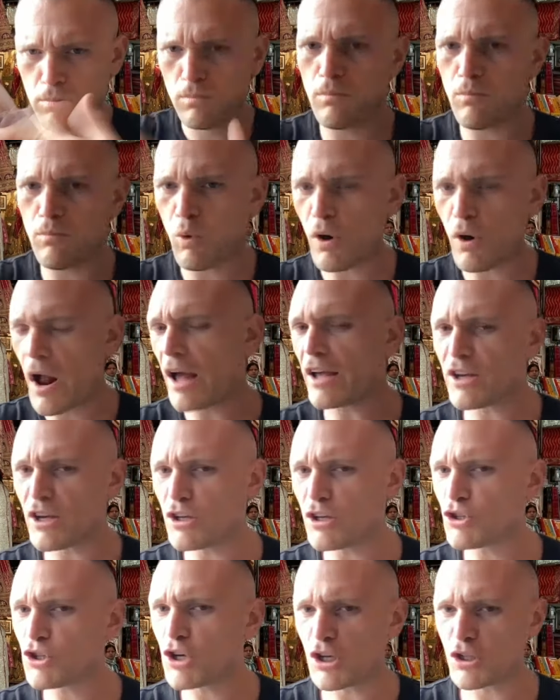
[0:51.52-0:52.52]
where I
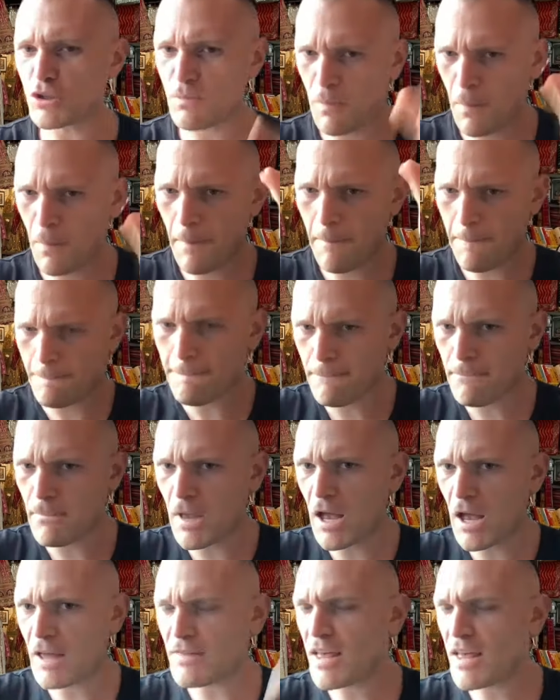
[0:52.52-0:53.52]
can just
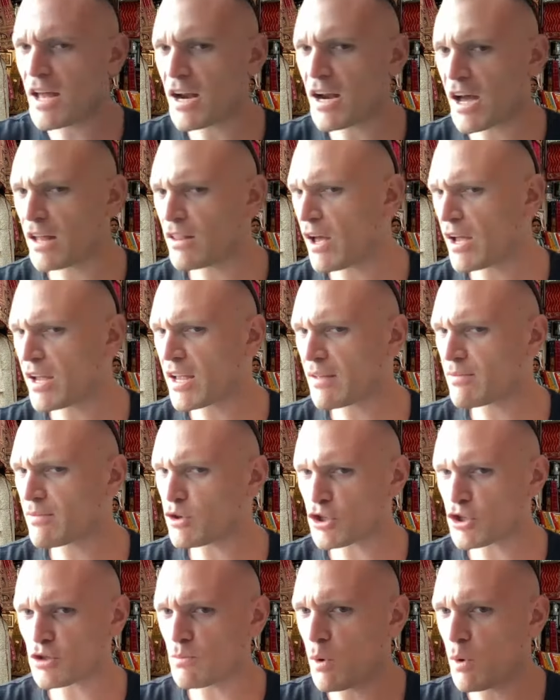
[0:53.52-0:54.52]
and then I like
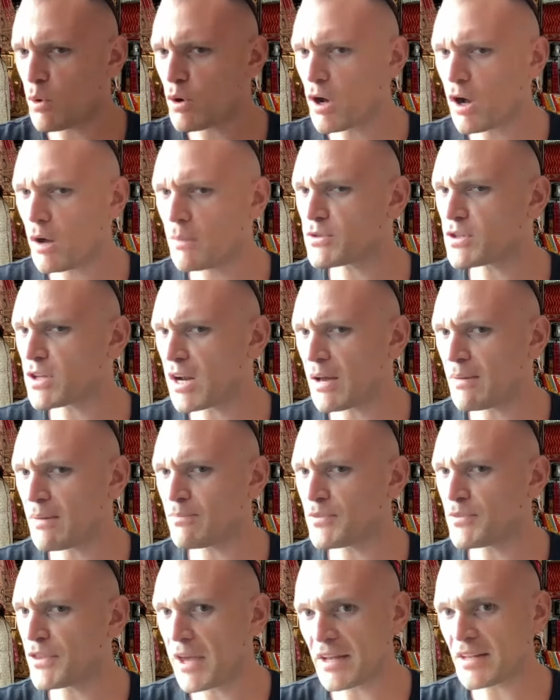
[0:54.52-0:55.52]
the smoke comes and
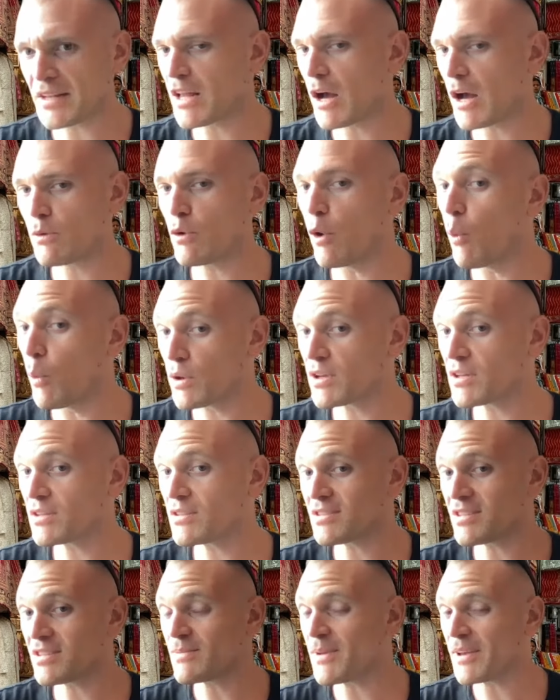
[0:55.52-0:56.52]
I'm like now no one
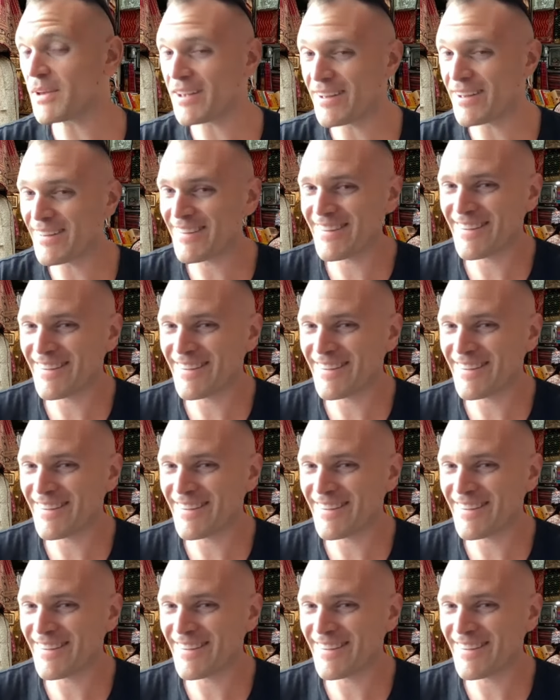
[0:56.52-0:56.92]
can see me.